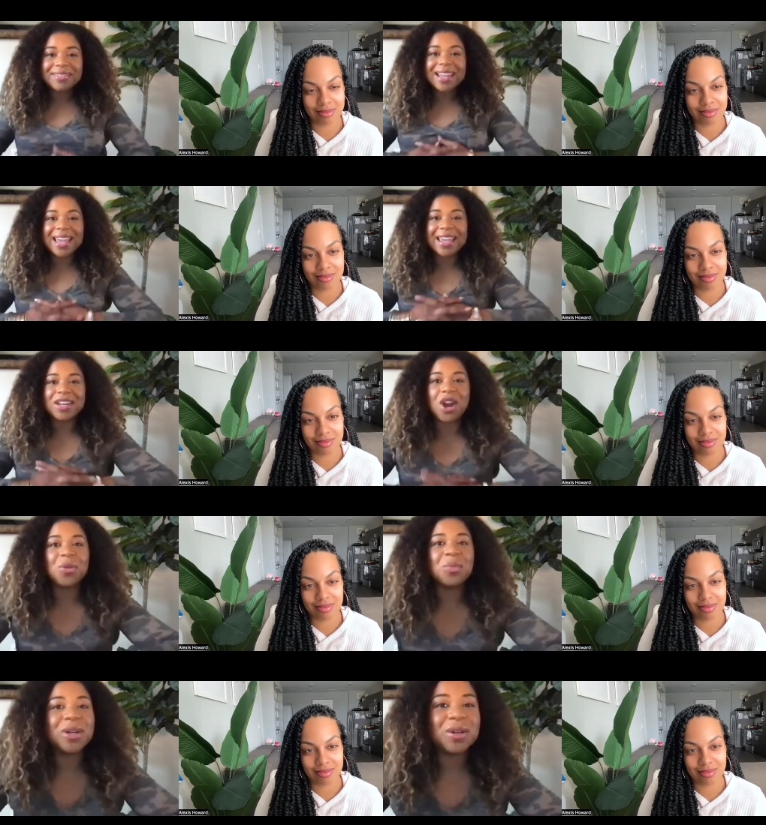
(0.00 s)
Speaker 1: and our
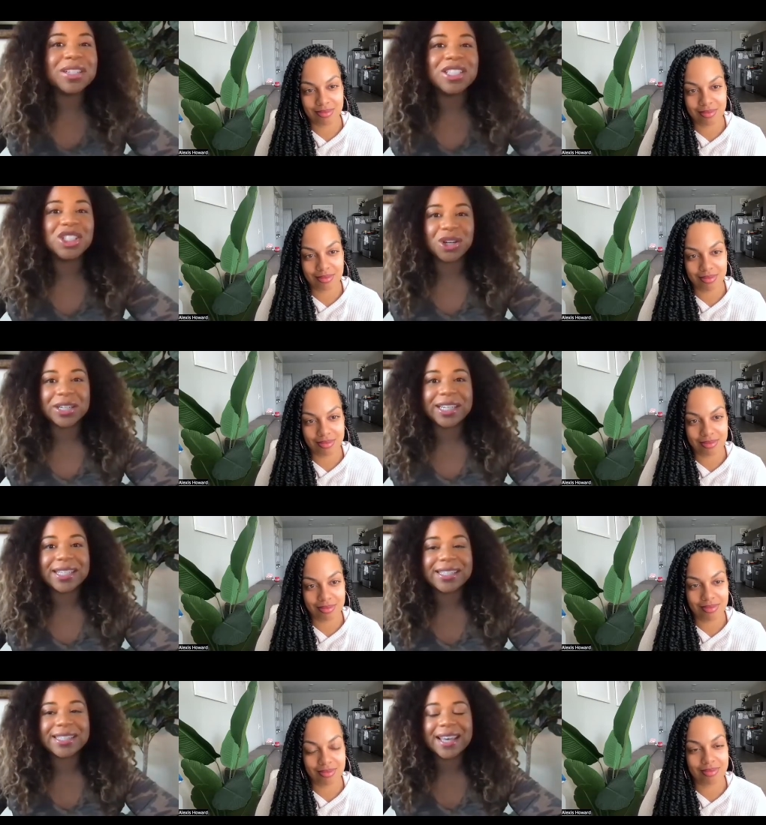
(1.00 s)
widowhood
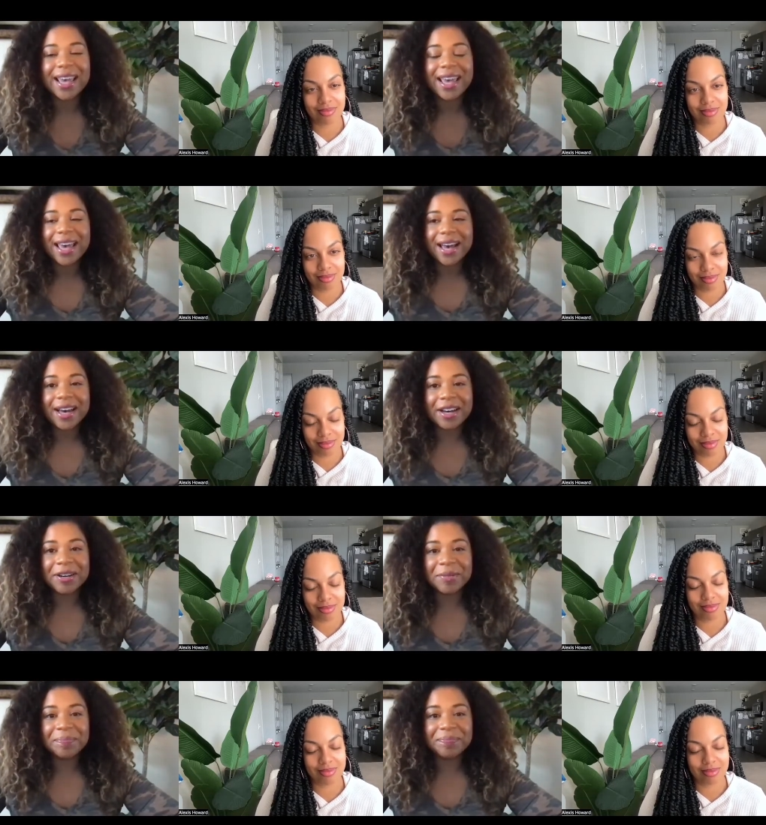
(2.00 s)
journeys.
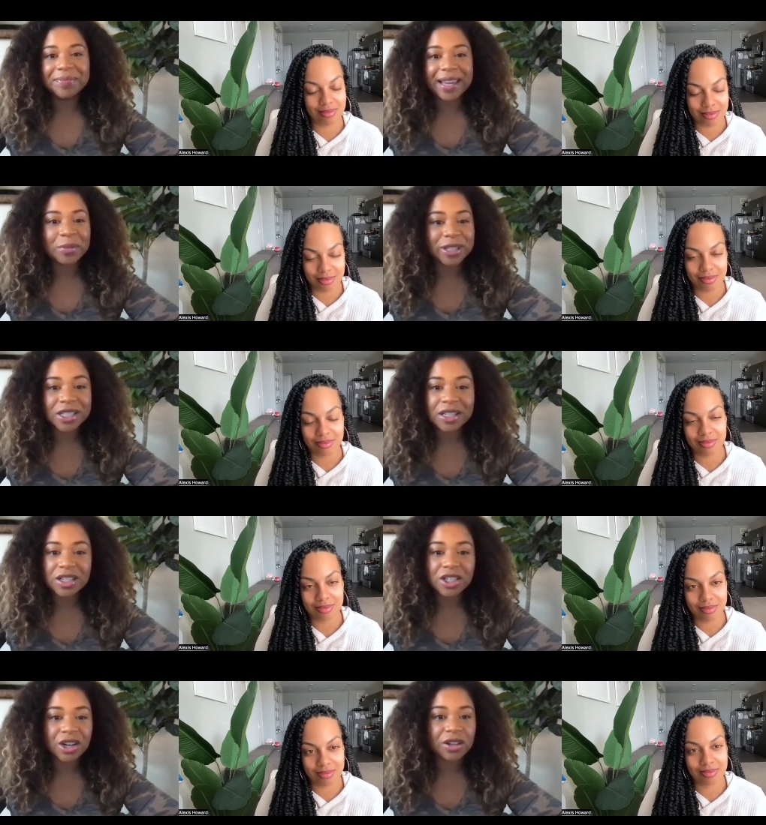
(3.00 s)
Um, and we're just going
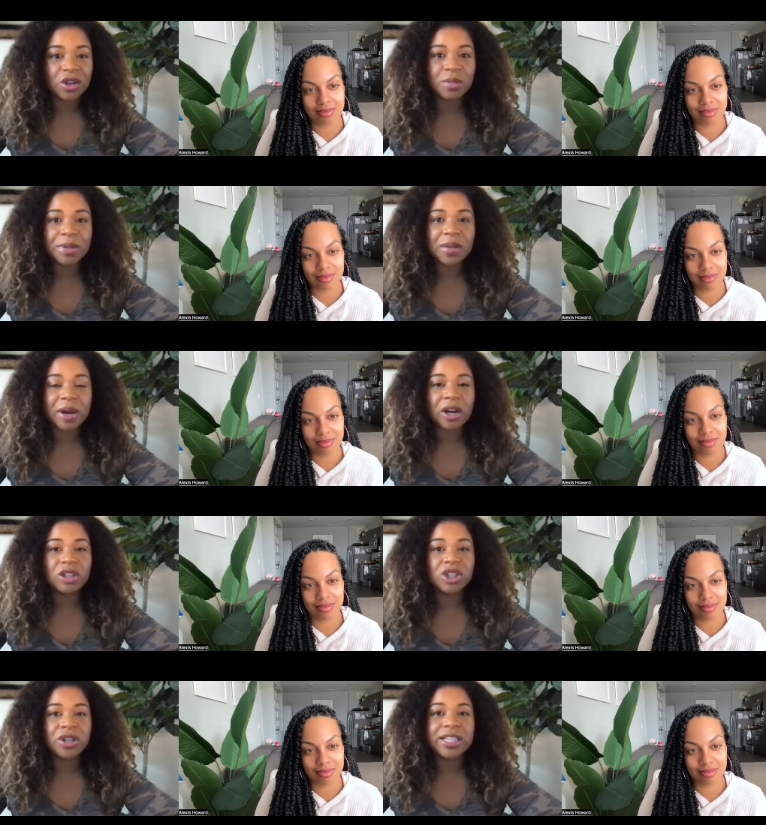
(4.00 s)
to share a little bit about our
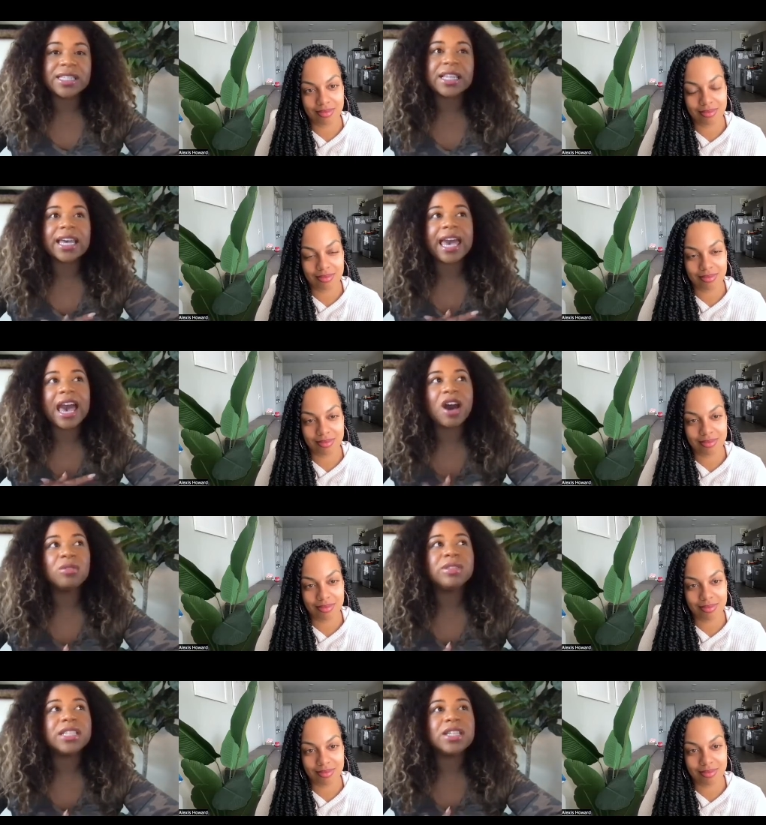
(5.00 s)
journeys. Like, how
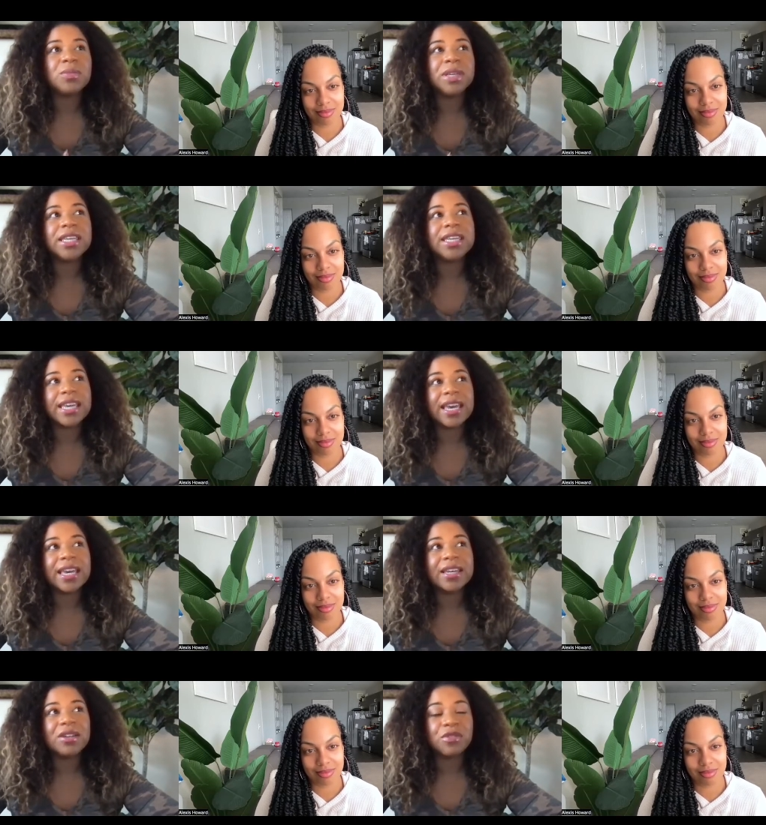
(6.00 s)
did we
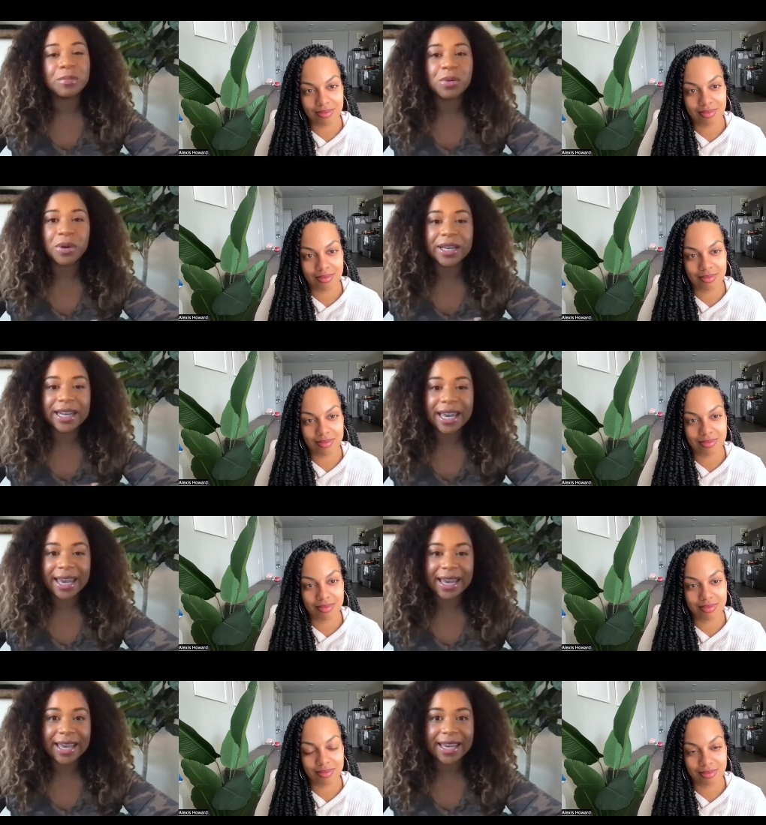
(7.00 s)
get from point
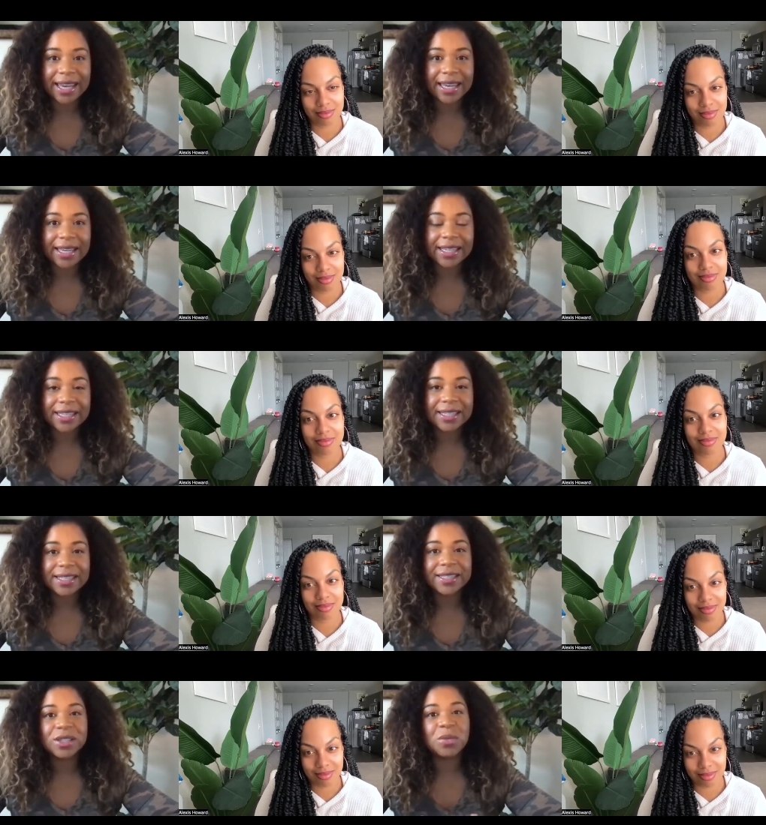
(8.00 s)
A
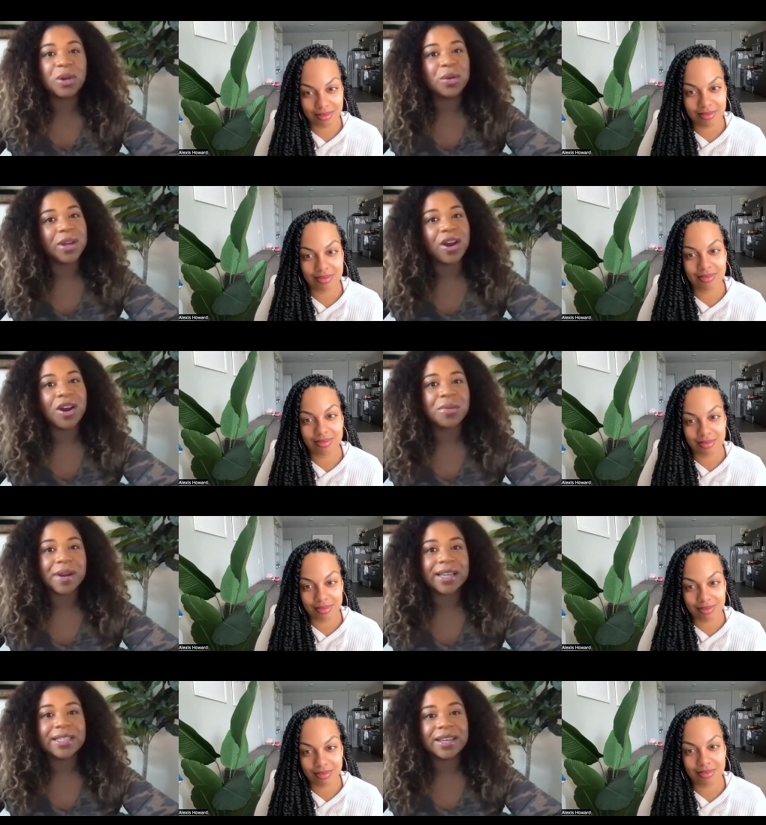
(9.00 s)
to where we are
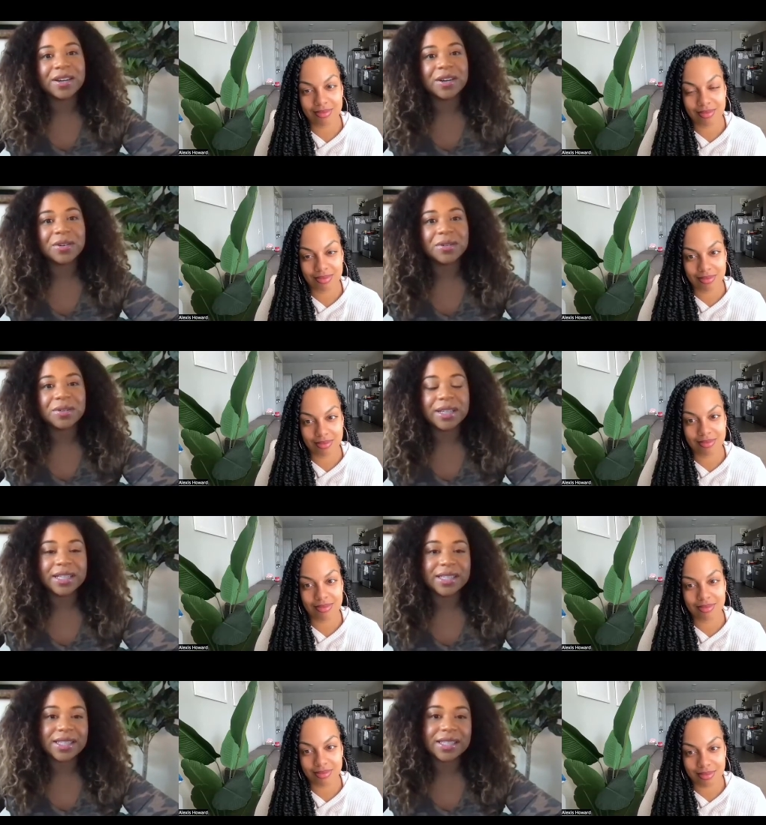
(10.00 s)
right now.
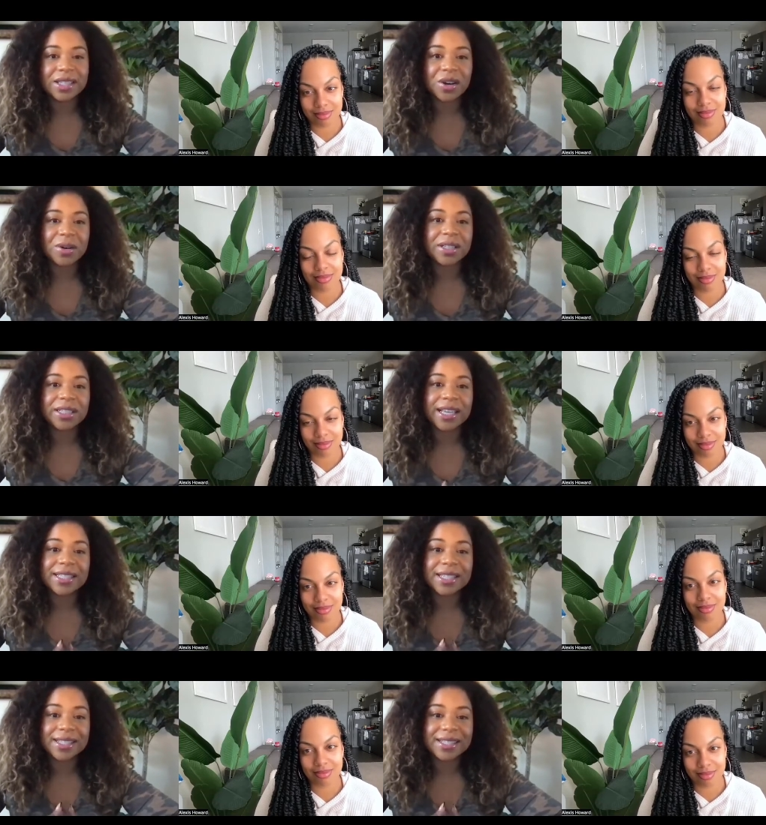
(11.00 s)
And so
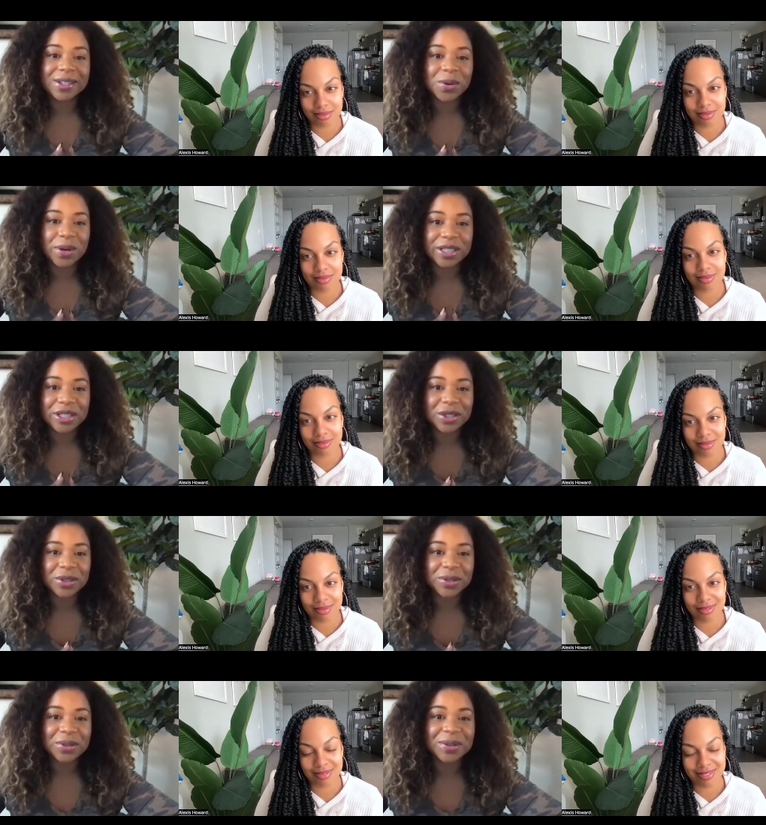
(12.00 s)
Alexis is going
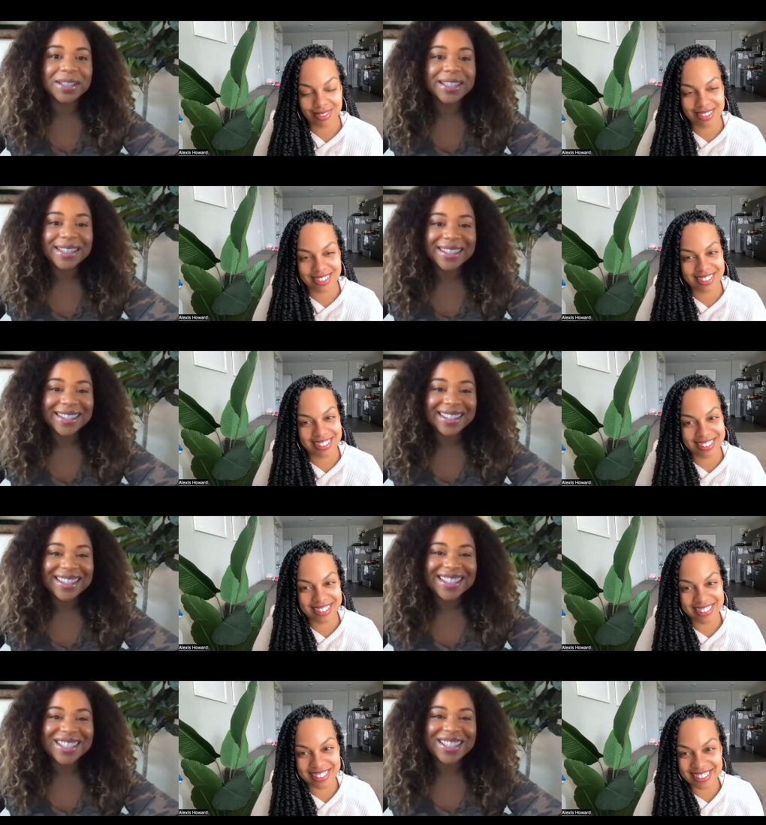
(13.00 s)
to
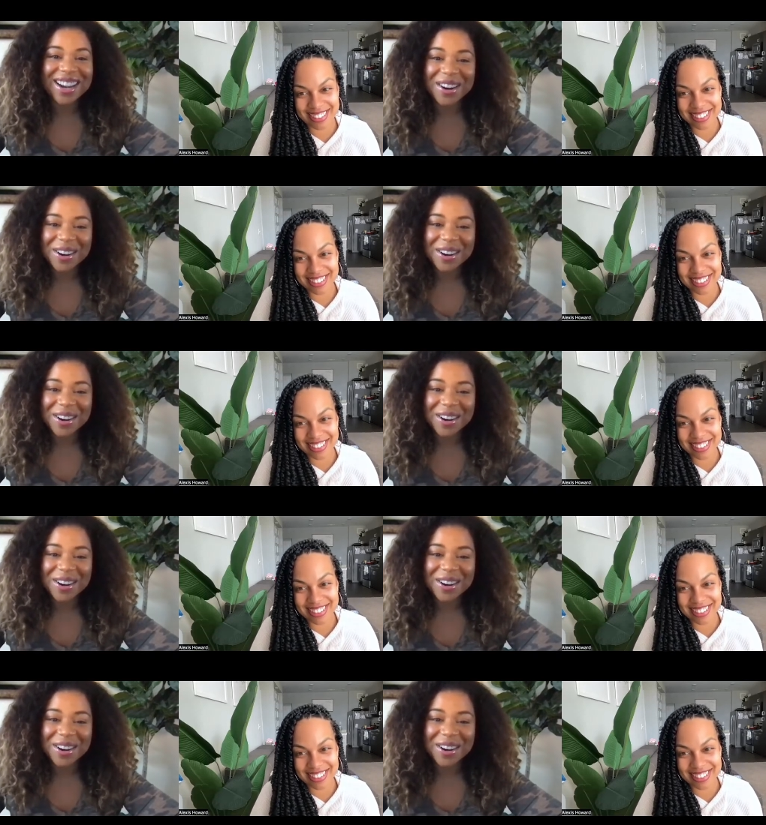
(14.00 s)
share,